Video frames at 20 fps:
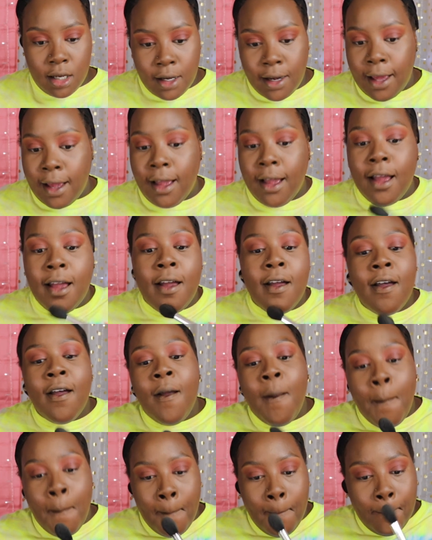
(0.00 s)
Like,
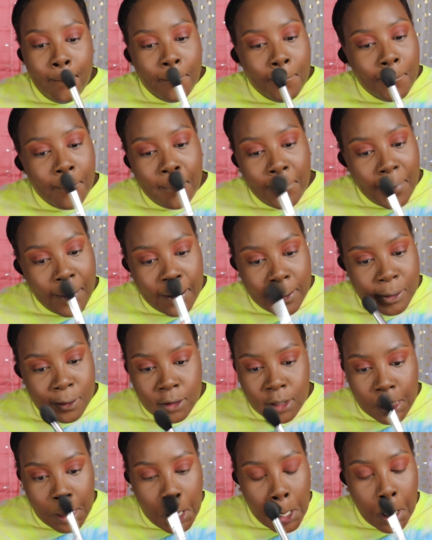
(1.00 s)
I
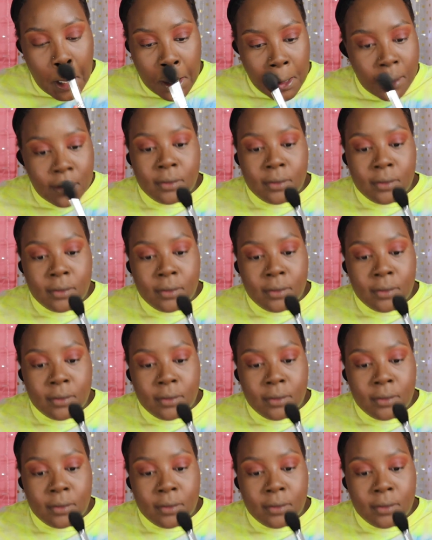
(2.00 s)
don't know.